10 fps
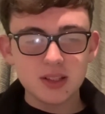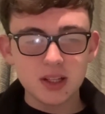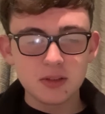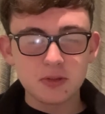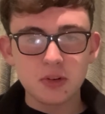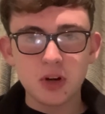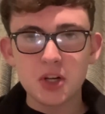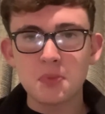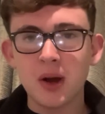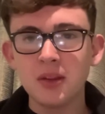Kind of
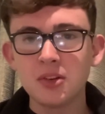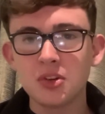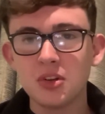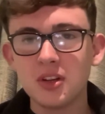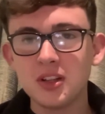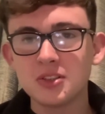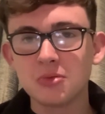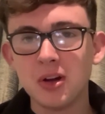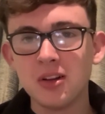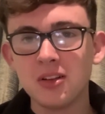Crash Bandicoot-y as
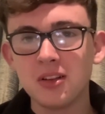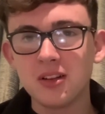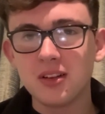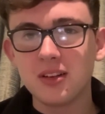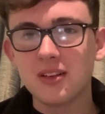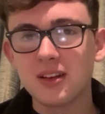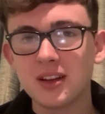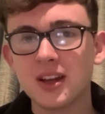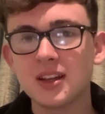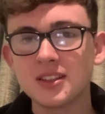well, I
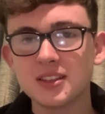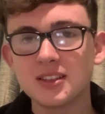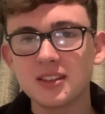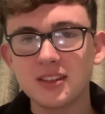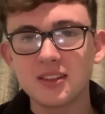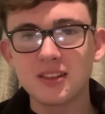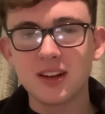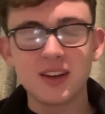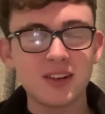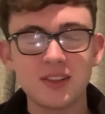guess.
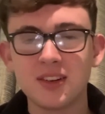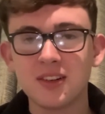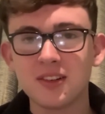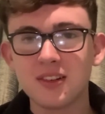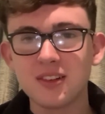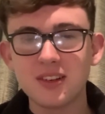I don't know.